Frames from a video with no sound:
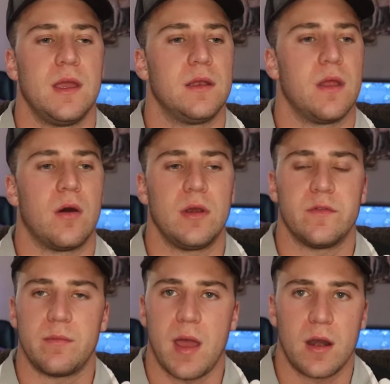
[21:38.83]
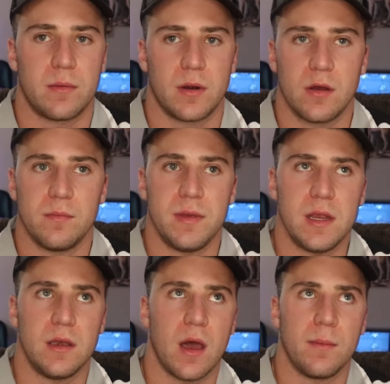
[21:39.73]
it don't even matter, bro.
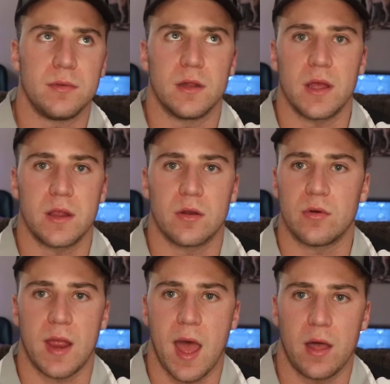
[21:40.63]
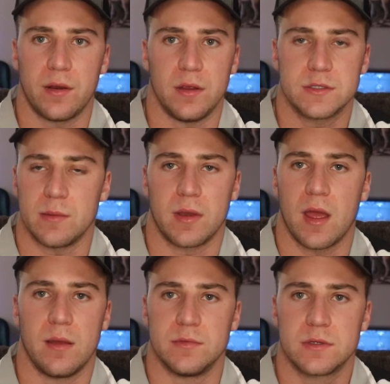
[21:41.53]
Be numb to, like, your reality
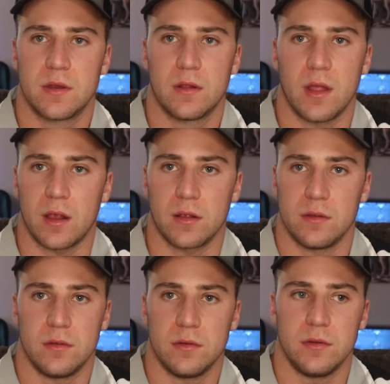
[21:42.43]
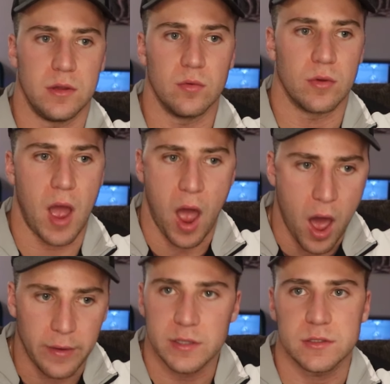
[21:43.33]
sometimes. Like, you
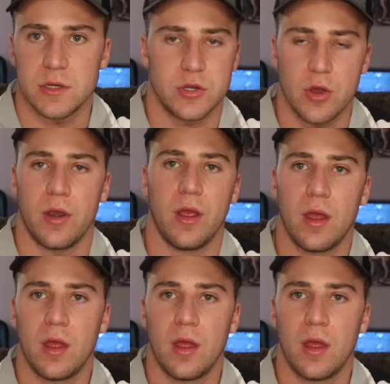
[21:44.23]
honestly should.